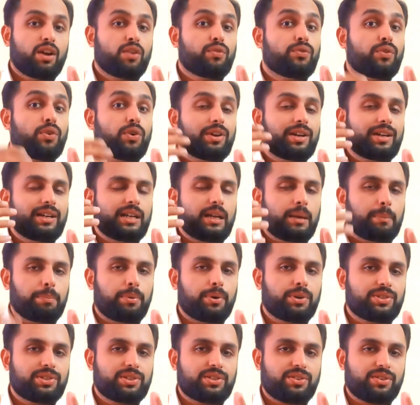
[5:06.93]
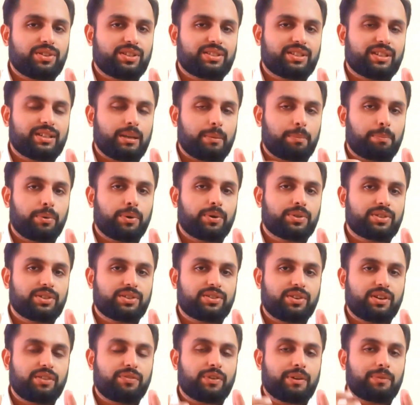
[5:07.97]
Foreign depository is a
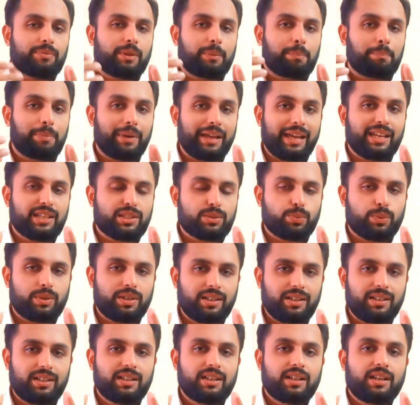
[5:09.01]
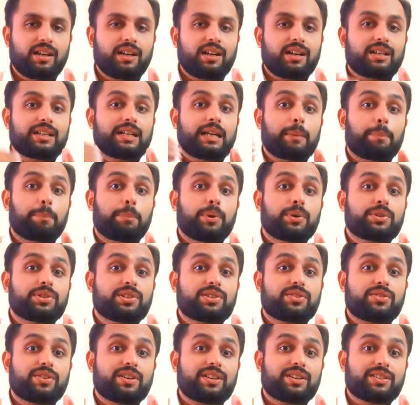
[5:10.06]
depository from the place where
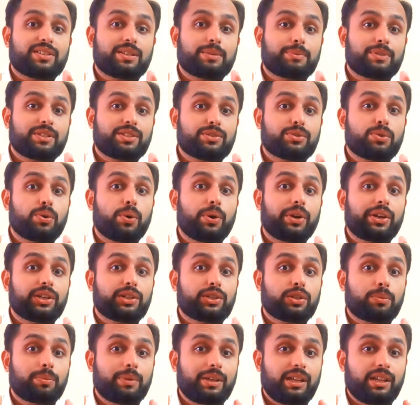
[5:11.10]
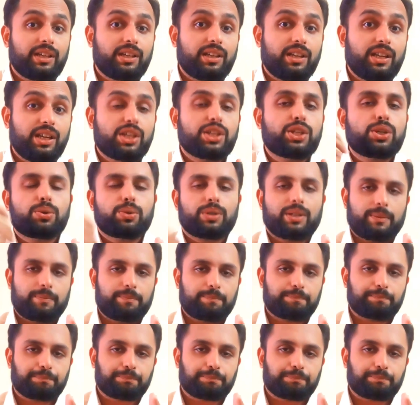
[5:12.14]
depository receipt is going to be issued.